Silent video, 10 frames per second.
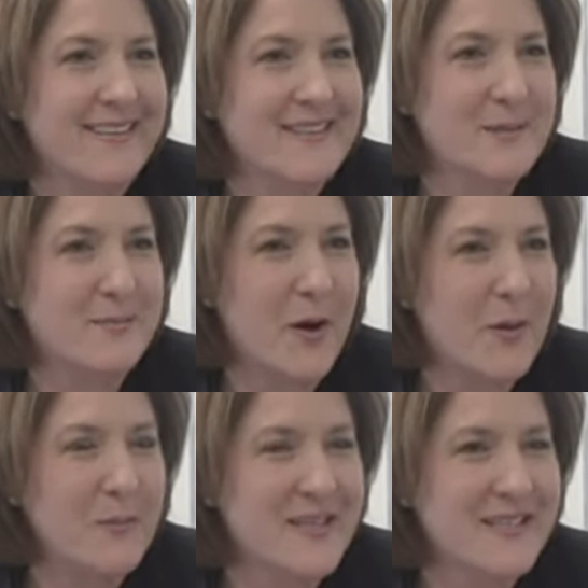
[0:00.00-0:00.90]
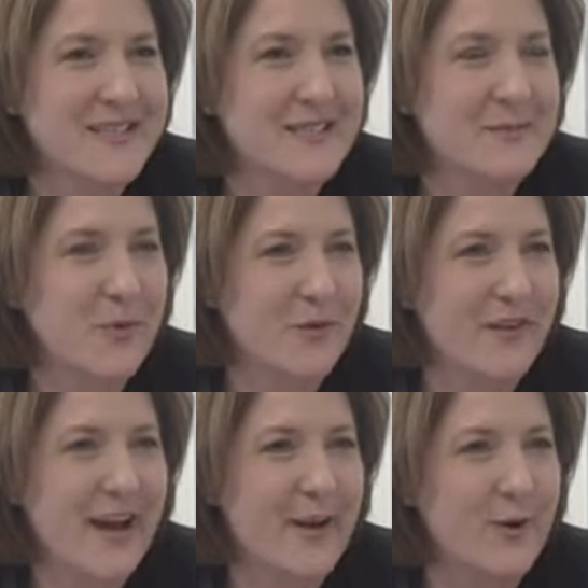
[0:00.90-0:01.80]
small business
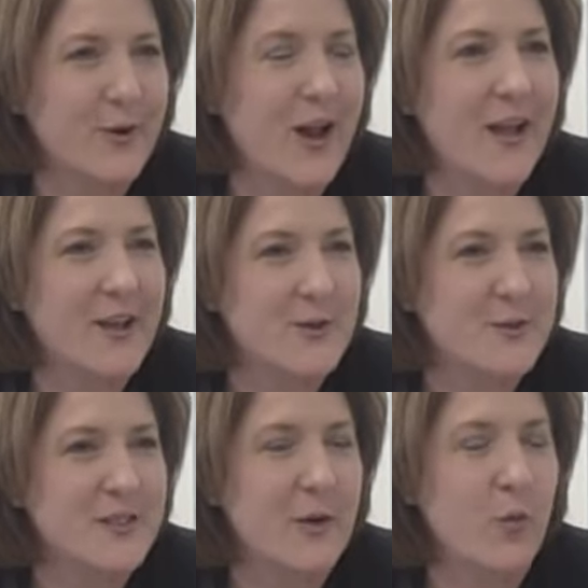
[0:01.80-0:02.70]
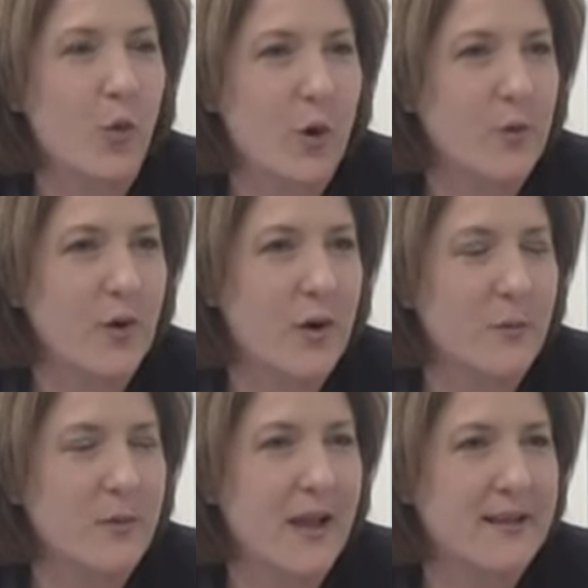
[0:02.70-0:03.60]
provider, not usually
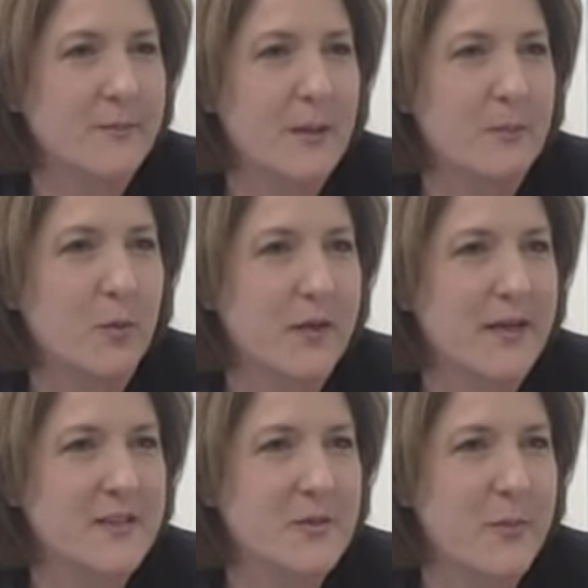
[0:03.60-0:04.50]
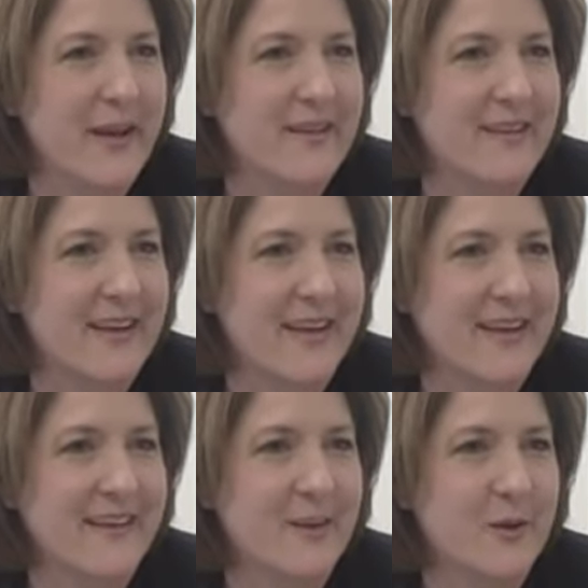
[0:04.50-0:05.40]
wardrobe like people would expect
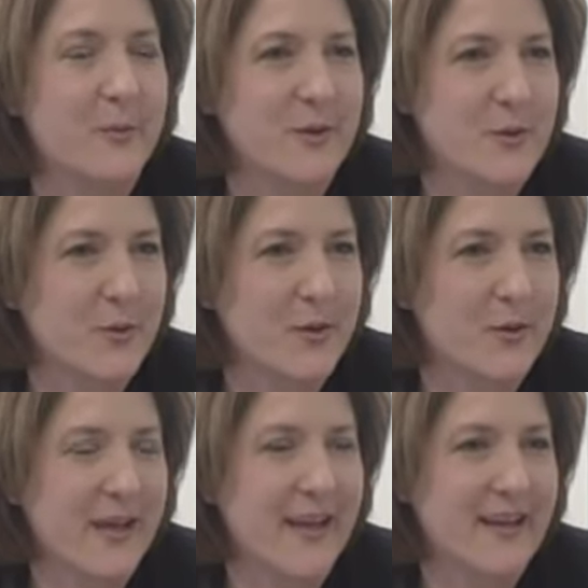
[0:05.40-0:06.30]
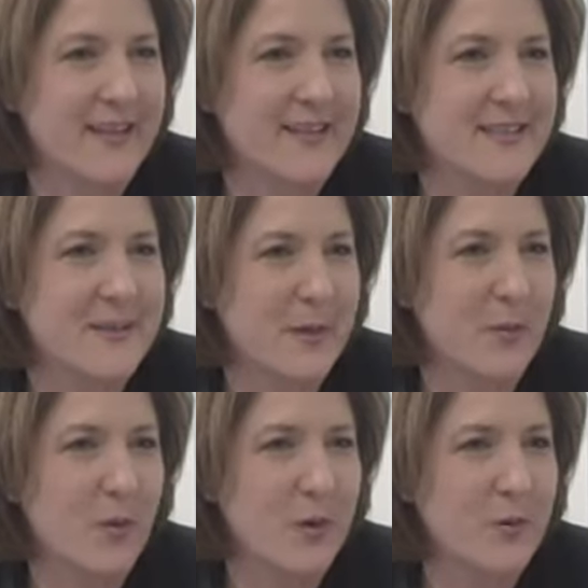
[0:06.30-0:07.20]
a gubernatorial candidate to be
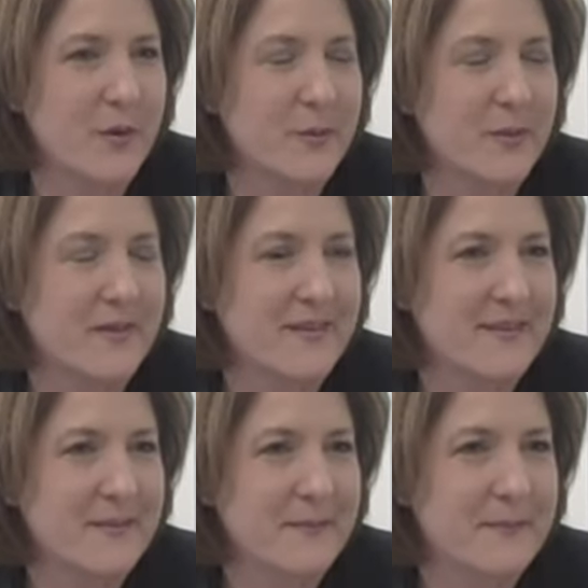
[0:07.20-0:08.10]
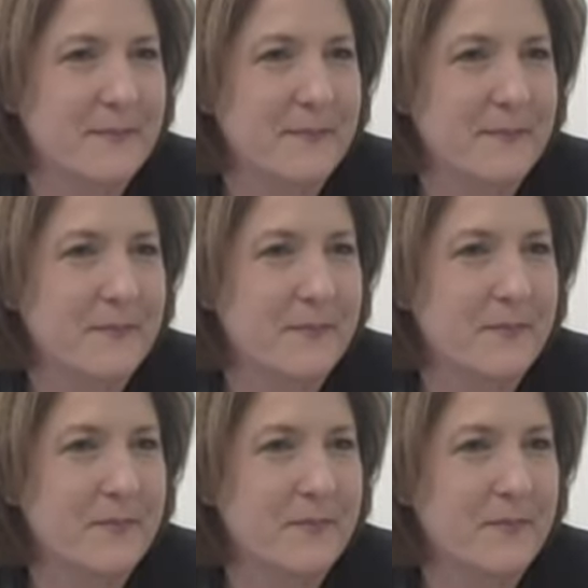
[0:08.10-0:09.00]
wardrobe.
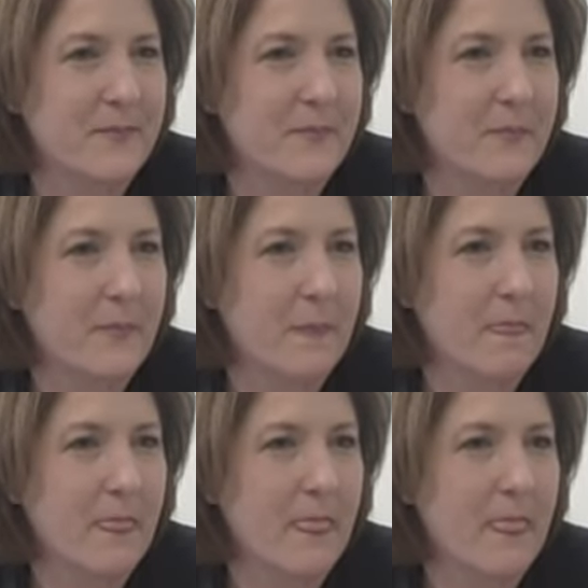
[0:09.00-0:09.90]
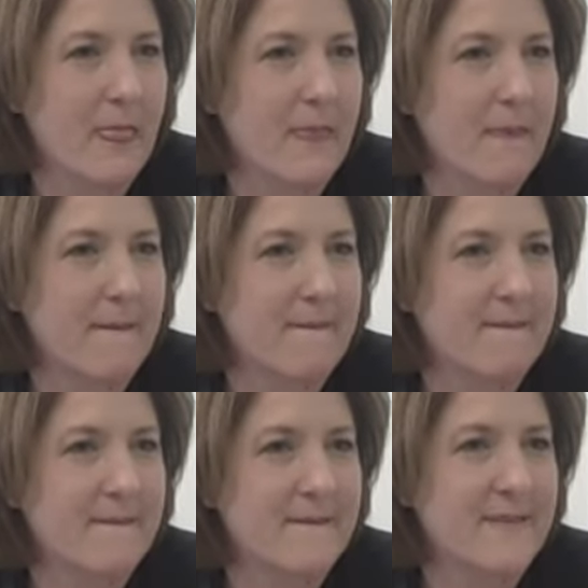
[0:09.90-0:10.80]
What happens to the clothes after the
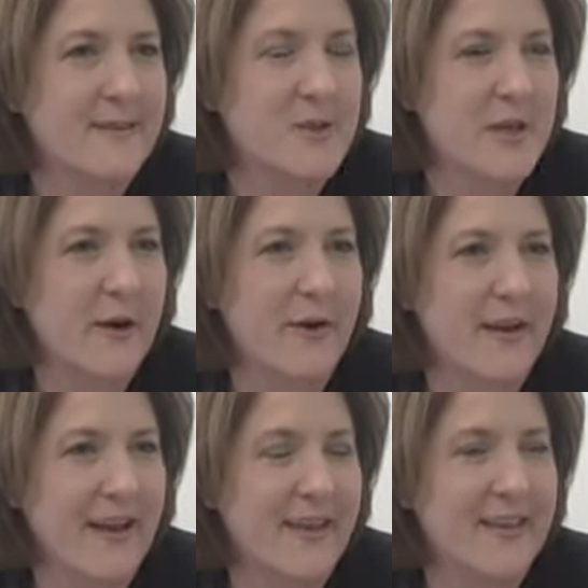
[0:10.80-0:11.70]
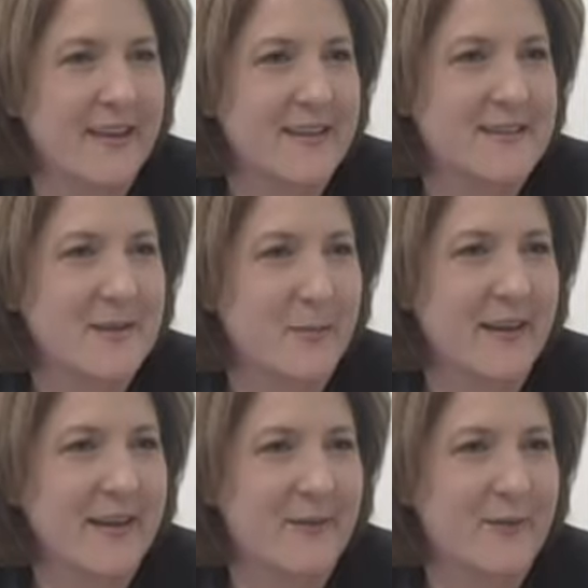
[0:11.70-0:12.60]
campaign? Charity, I think, is the
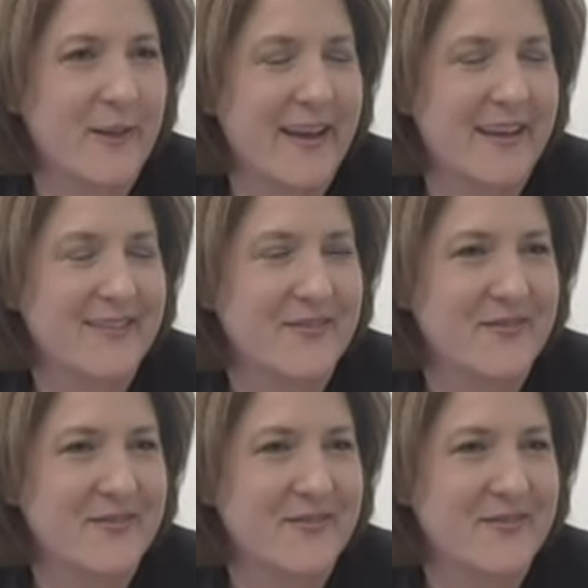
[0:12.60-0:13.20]
plan for that.